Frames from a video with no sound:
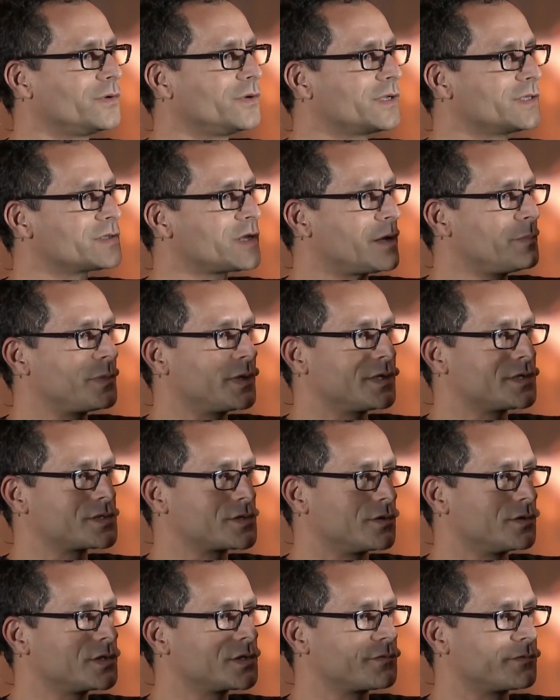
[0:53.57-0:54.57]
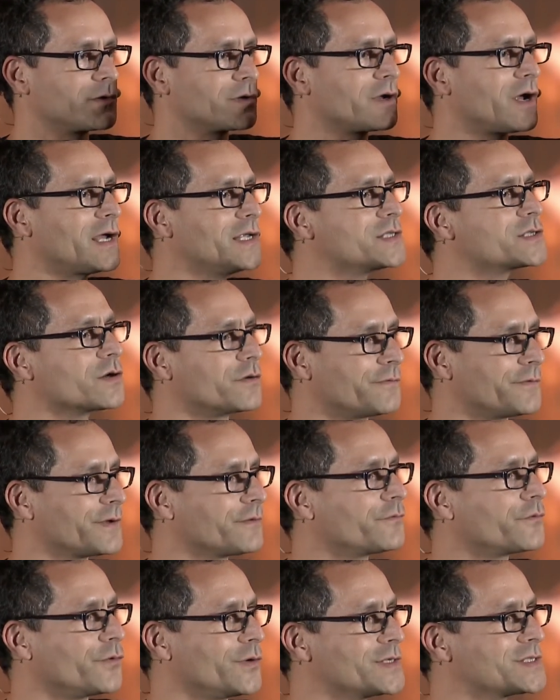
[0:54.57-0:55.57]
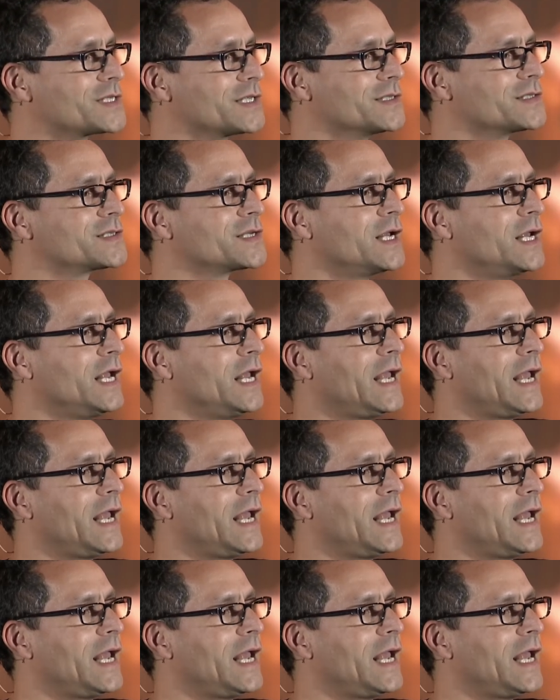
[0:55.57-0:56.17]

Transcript: You can type in a search for kite surfing, for instance,